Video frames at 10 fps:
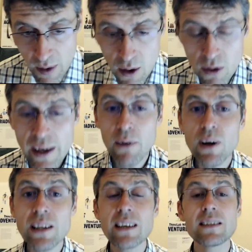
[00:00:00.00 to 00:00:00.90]
Okay,
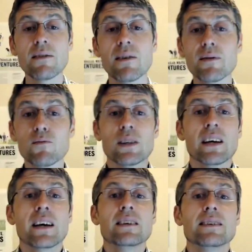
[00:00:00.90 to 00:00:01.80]
what I
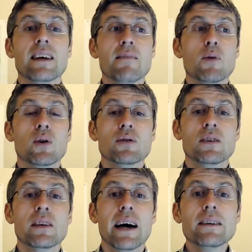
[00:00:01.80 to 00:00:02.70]
can say more
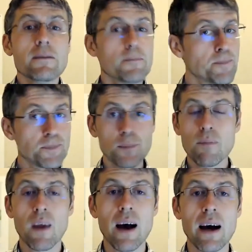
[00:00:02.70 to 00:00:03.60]
than that,
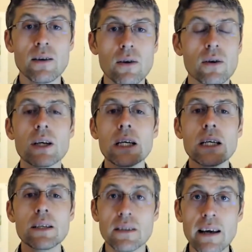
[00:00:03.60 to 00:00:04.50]
I don't know.
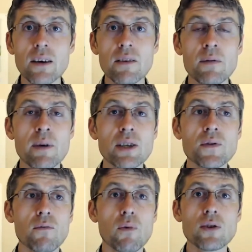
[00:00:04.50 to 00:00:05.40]
Thank you very much
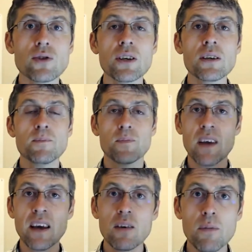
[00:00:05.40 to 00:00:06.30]
for watching.
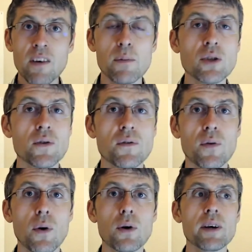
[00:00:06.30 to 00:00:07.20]
Thank you very much for
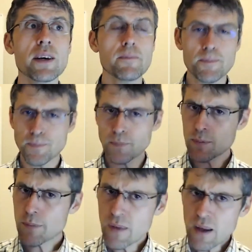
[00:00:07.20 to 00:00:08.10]
following.
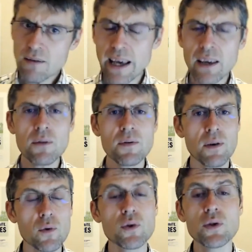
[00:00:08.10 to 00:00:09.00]
Thank you for
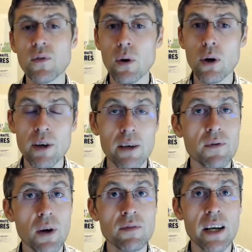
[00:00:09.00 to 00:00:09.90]
who's following
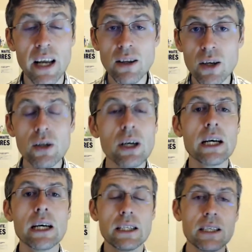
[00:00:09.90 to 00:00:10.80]
from the radio.
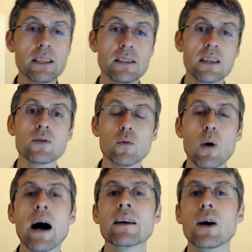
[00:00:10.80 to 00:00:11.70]
This is
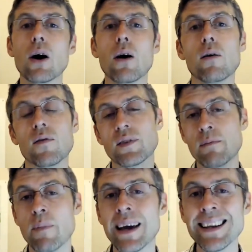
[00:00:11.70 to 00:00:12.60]
one of the
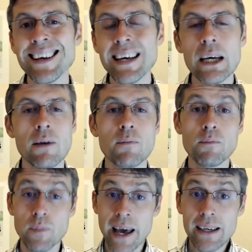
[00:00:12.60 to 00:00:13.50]
many
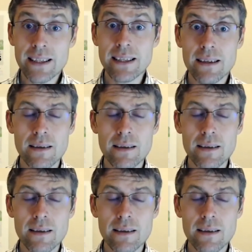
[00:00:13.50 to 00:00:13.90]
next